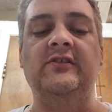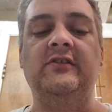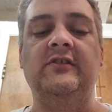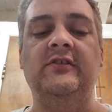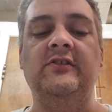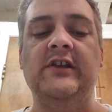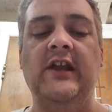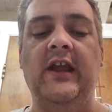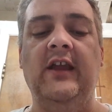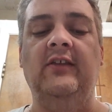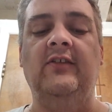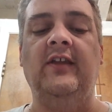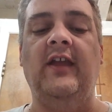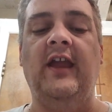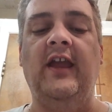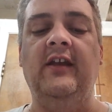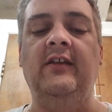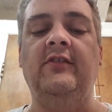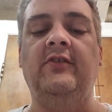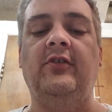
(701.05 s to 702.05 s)
chance
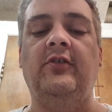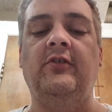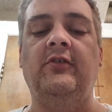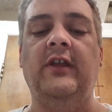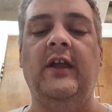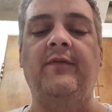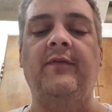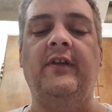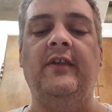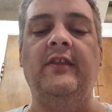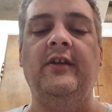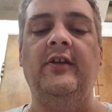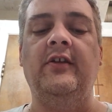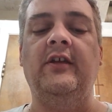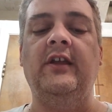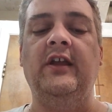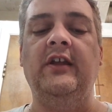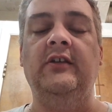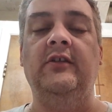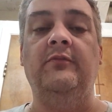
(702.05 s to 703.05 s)
at eternal life in their
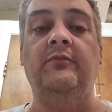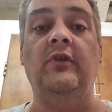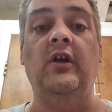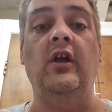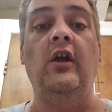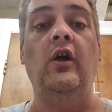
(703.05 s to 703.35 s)
kingdom